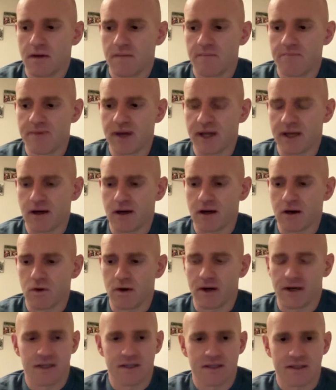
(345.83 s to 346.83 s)
bigger
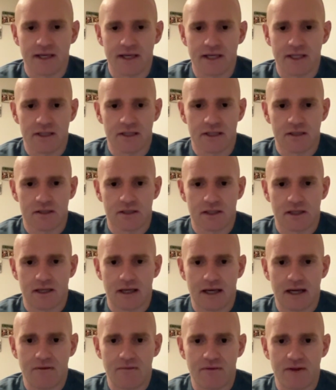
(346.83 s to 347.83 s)
organizations that
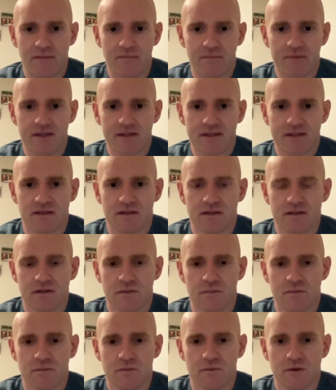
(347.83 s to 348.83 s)
have that built into
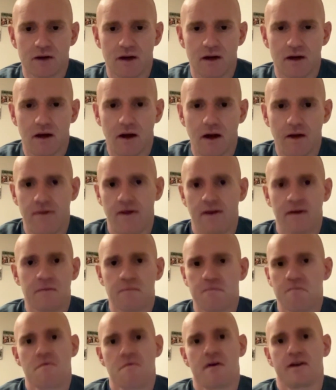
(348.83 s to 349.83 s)
them, I think
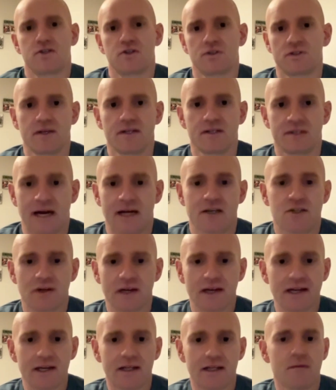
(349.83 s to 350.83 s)
it just is
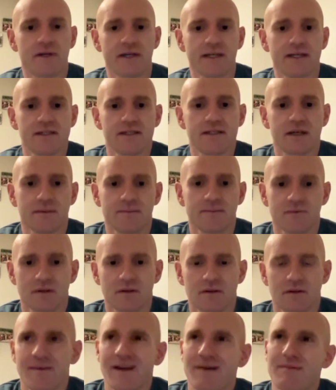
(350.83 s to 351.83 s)
naturally a little bit easier.
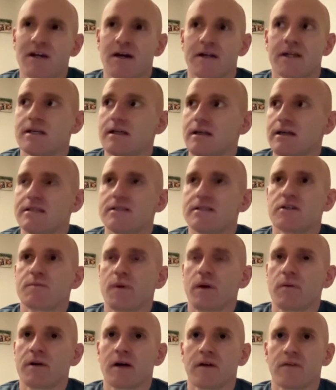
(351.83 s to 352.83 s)
Maybe not easier is
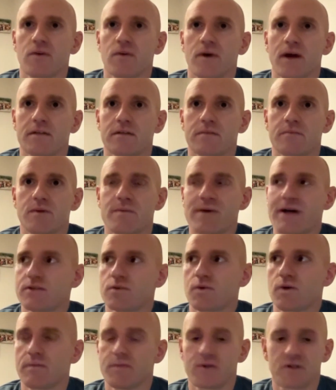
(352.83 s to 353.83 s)
probably not the
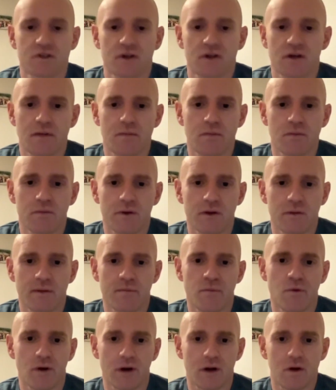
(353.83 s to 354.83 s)
best word, but certainly you'll be
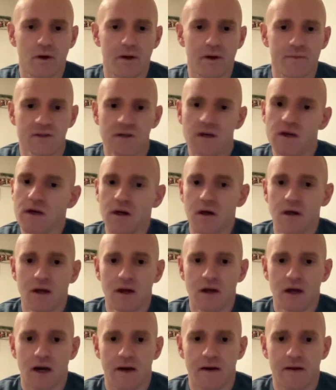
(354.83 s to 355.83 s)
more equipped.
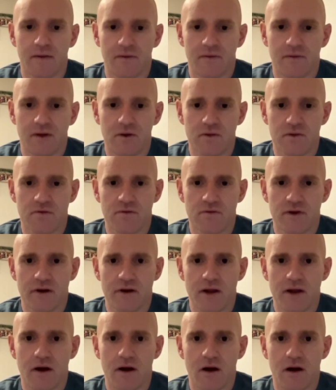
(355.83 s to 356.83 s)
I think those are
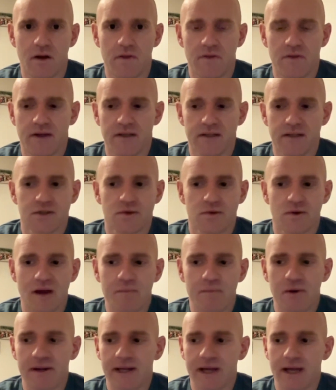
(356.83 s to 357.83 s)
very hard things to
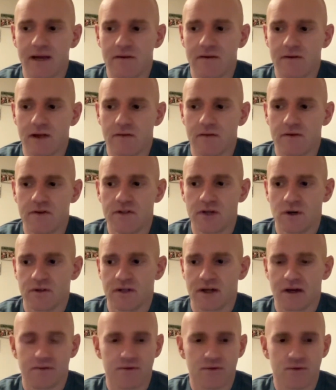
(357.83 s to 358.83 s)
replicate if you don't
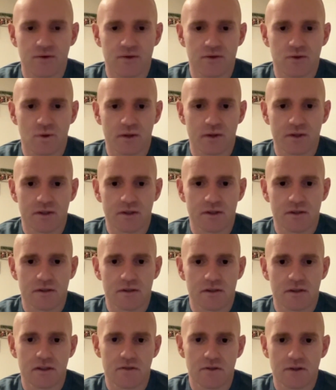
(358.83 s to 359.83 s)
have the resources
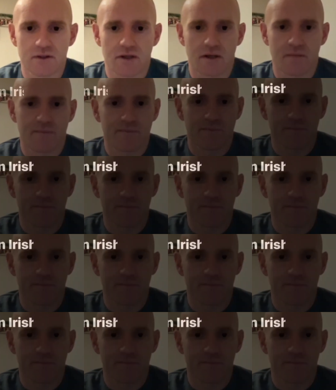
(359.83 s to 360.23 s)
to do the same.